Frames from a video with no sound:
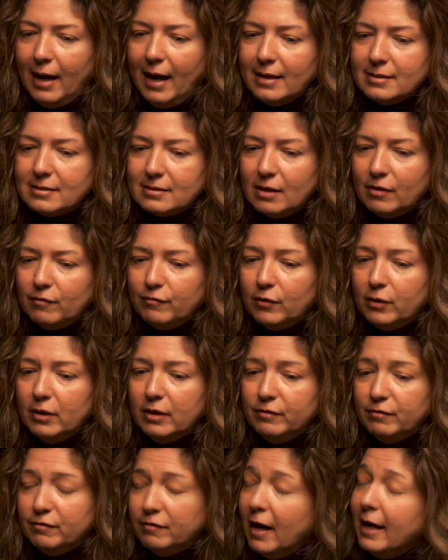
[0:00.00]
asking for
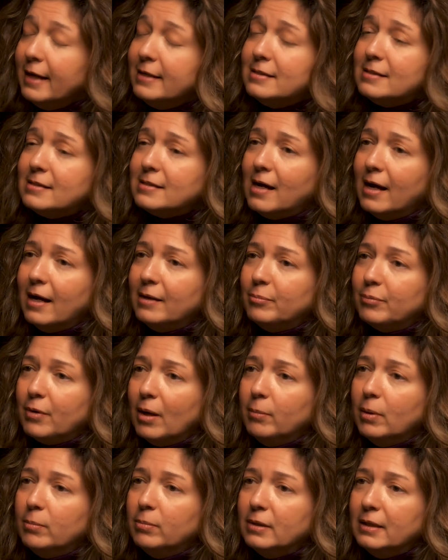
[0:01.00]
advice, I'd
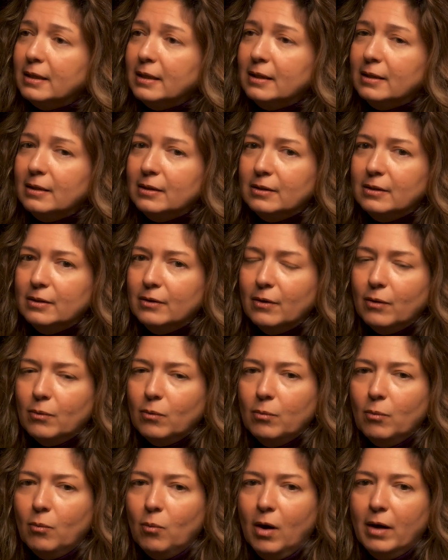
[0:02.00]
probably, you
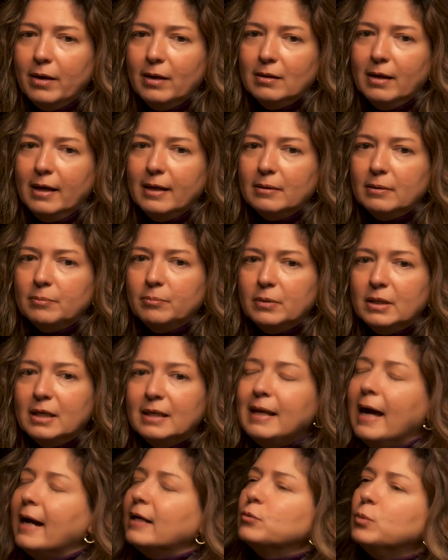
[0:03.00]
know, want to like
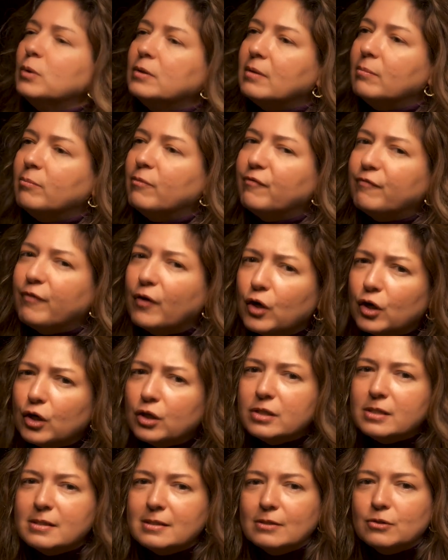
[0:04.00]
connect with them
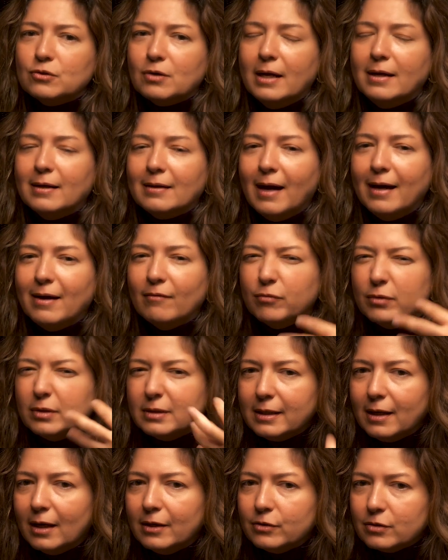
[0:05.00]
first and try to kind of
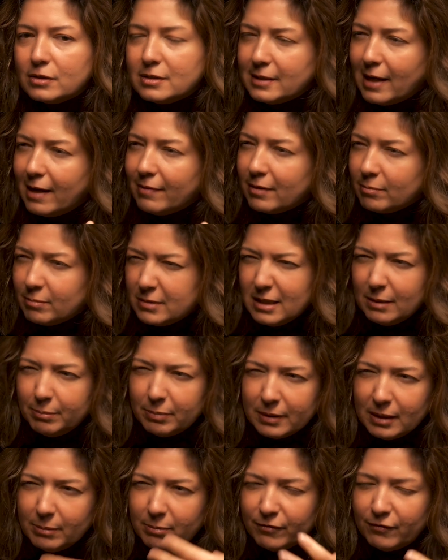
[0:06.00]
really understand them
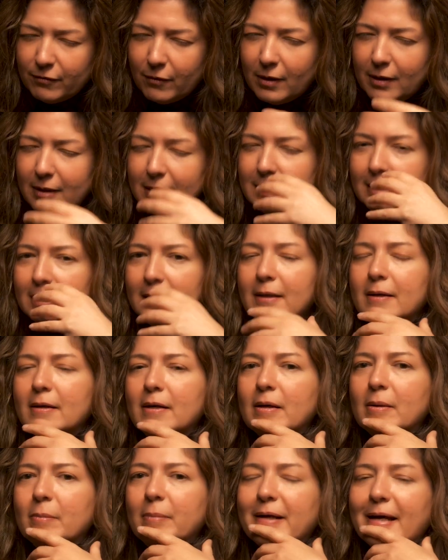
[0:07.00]
deeply before.
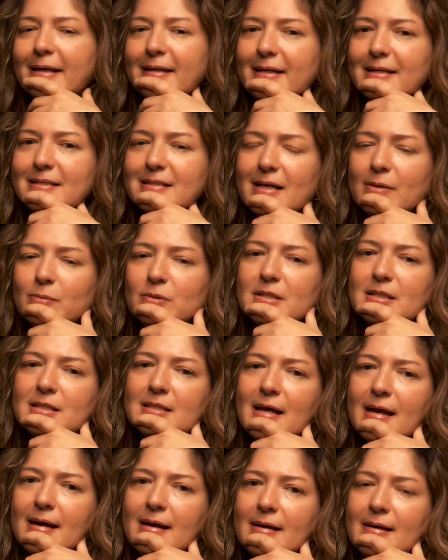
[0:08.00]
But I guess I would
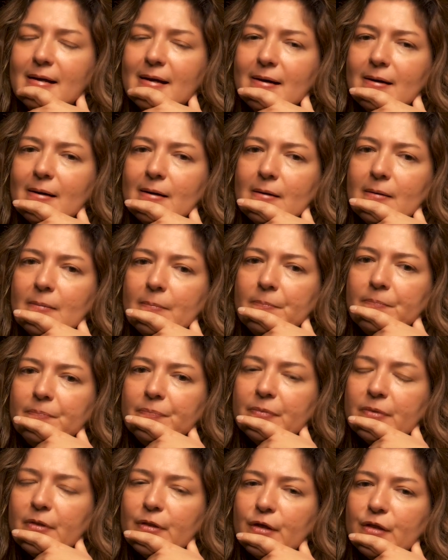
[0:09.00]
say
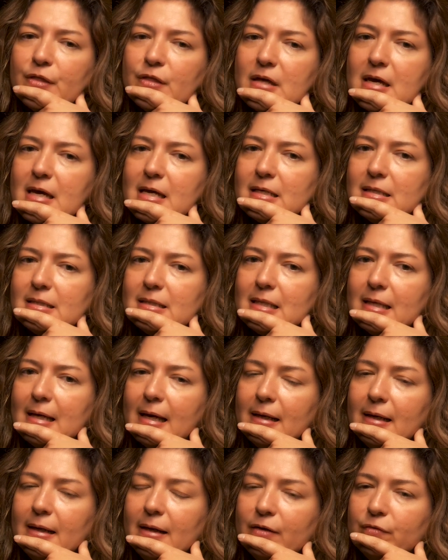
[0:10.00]
the things
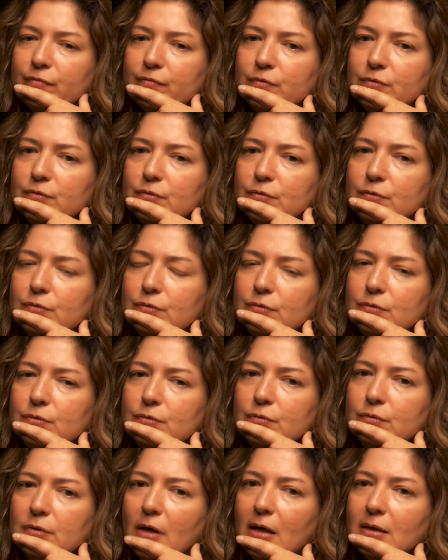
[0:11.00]
that have
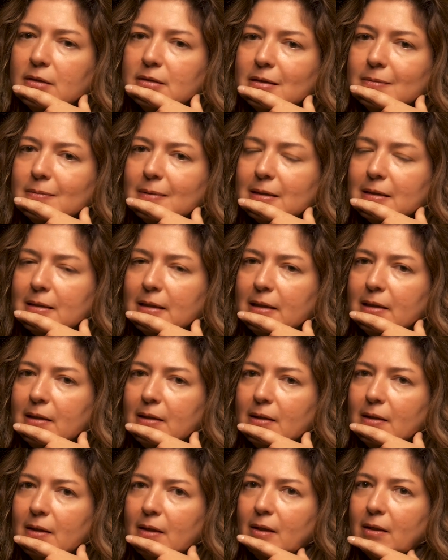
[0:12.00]

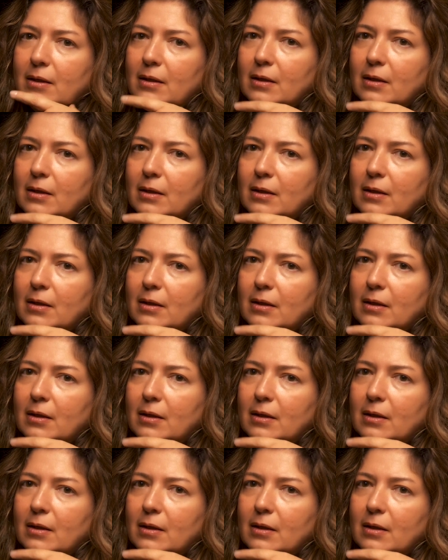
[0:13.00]
ultimately